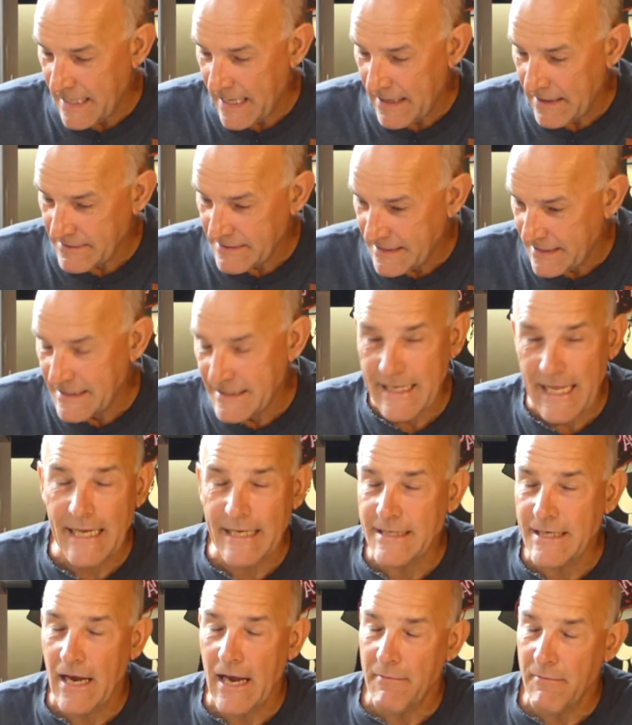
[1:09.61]
Now since
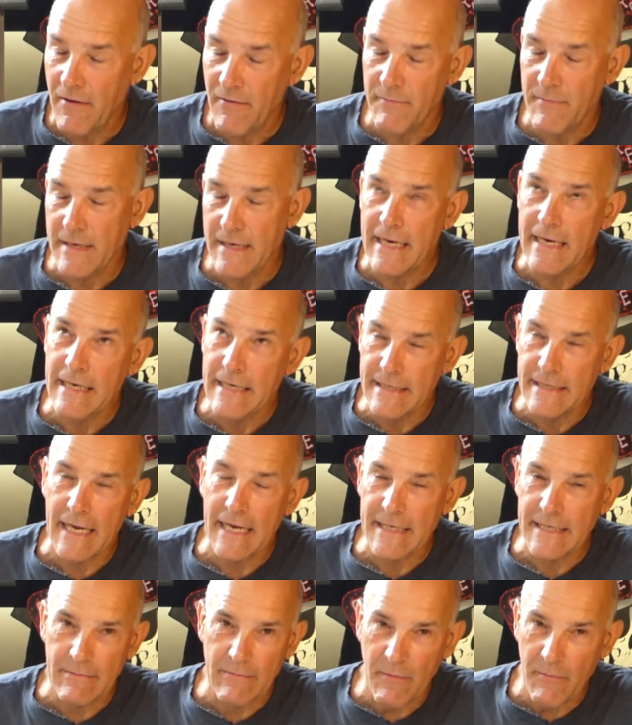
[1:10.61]
that time I've been
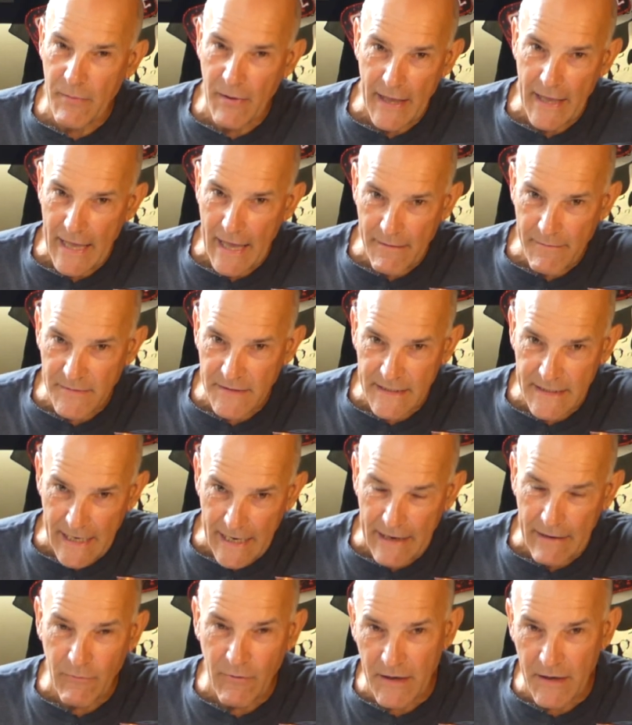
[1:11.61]
inundated with PMs saying,